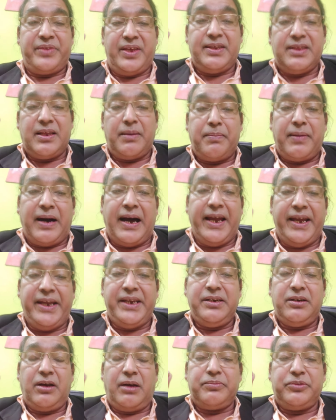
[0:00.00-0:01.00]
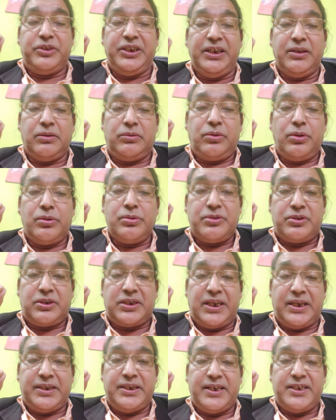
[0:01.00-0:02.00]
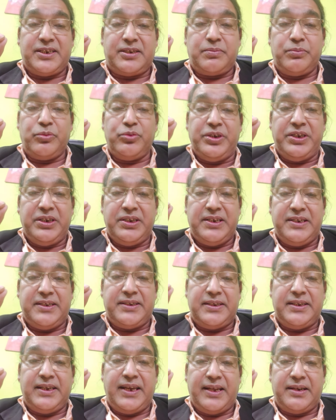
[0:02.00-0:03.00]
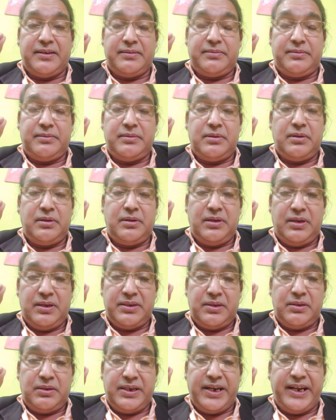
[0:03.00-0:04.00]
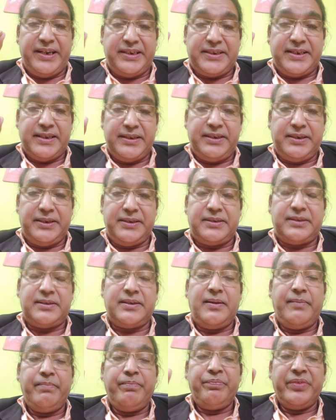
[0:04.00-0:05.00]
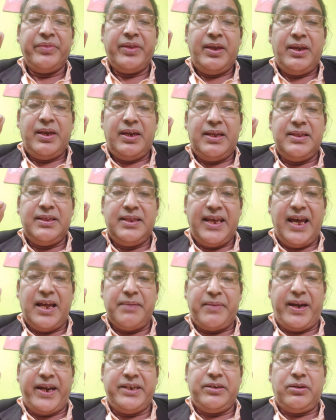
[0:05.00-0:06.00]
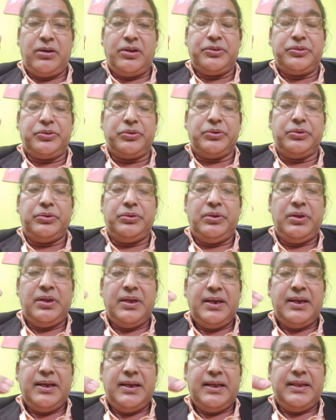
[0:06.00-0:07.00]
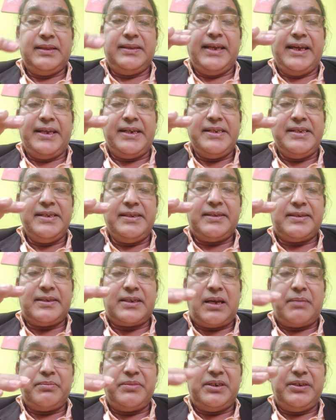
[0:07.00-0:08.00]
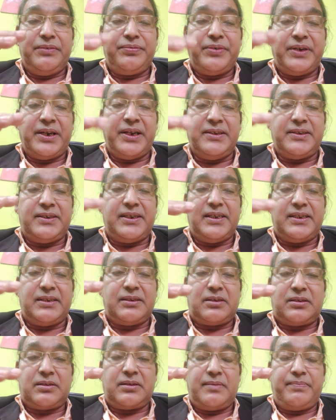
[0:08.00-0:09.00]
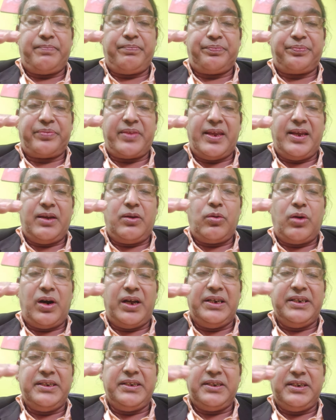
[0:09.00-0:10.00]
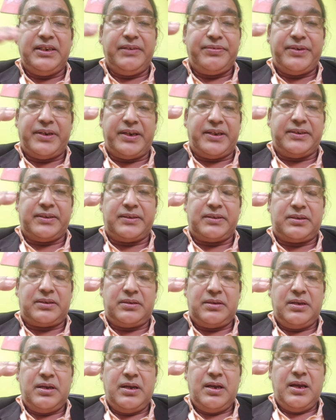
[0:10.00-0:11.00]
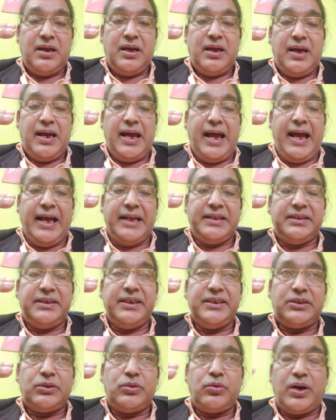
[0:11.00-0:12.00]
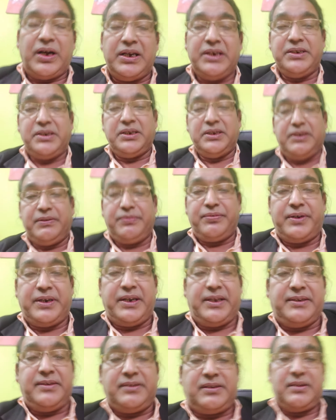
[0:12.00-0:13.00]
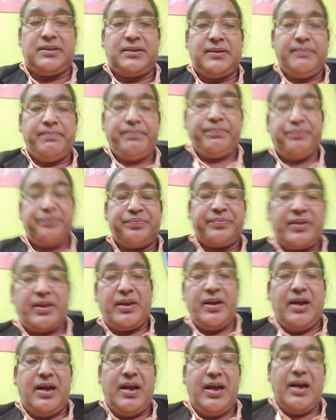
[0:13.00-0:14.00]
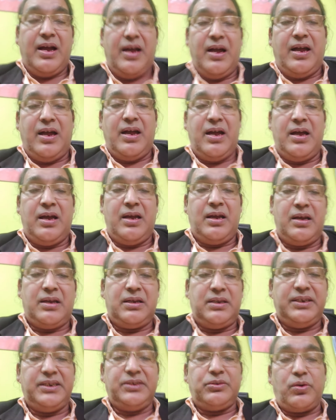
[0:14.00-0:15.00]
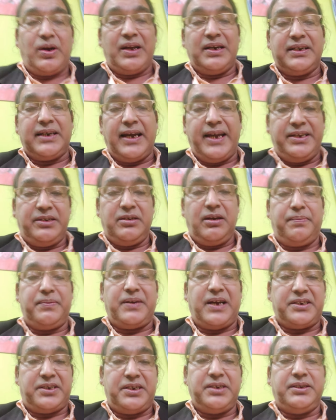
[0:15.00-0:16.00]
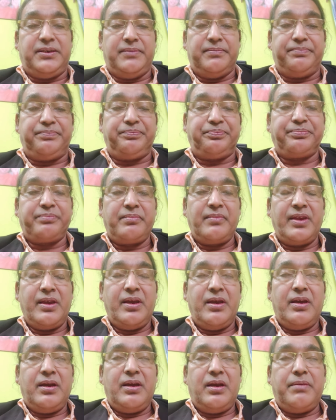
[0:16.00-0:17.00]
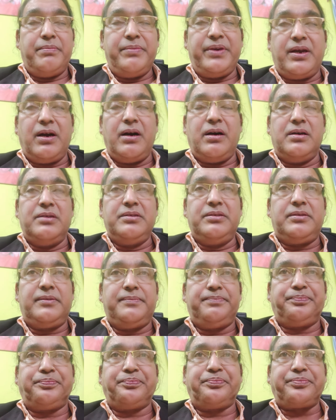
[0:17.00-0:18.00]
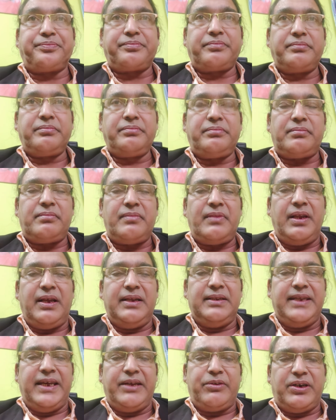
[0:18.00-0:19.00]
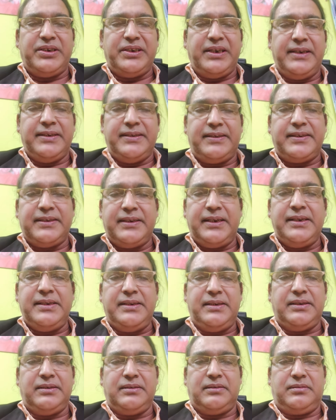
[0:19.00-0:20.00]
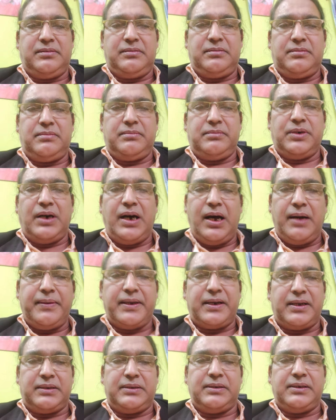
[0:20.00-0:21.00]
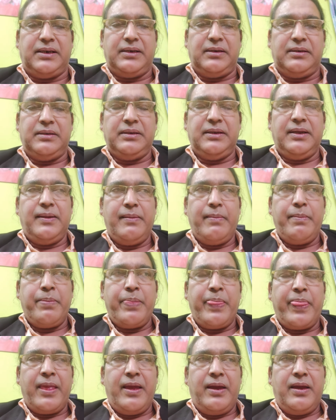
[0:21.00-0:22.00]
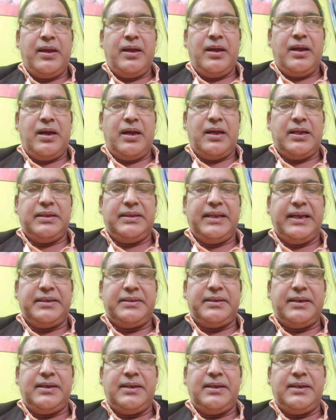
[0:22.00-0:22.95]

in the mind of the, those sages, muni, rishi, and uh, great sages, in their mind also there is some differences, quality difference, and this quality difference uh, is one kind of casteism because there was an incident in Mahabharata uh, that